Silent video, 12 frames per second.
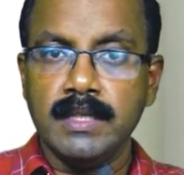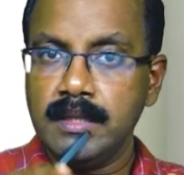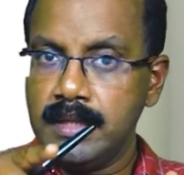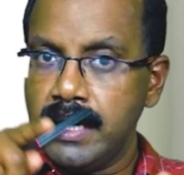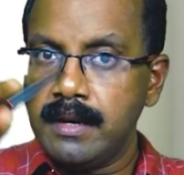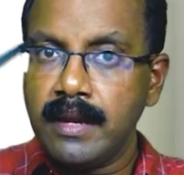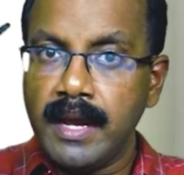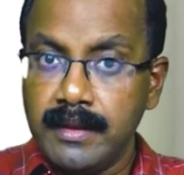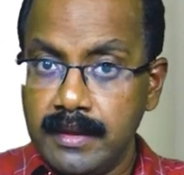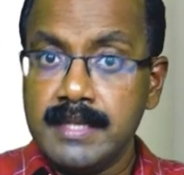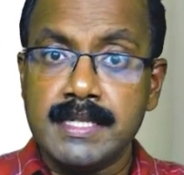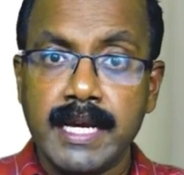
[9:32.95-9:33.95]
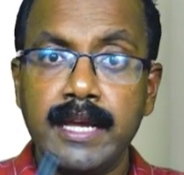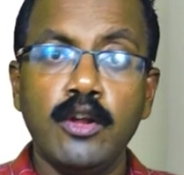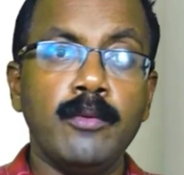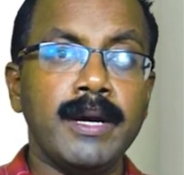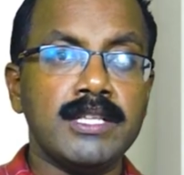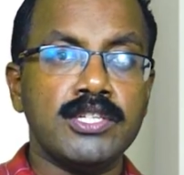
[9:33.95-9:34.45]
then at the
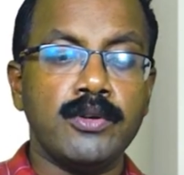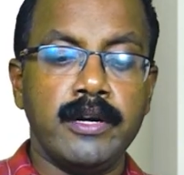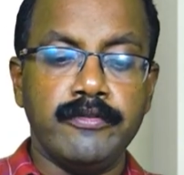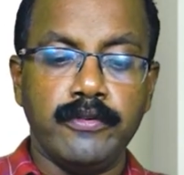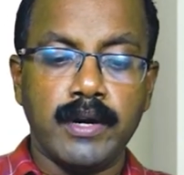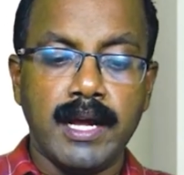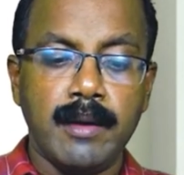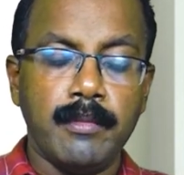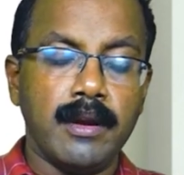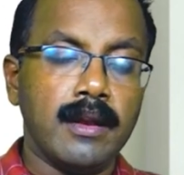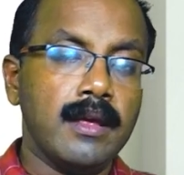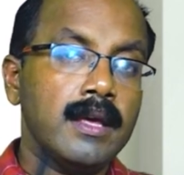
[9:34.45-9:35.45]
stylomastoid foramen,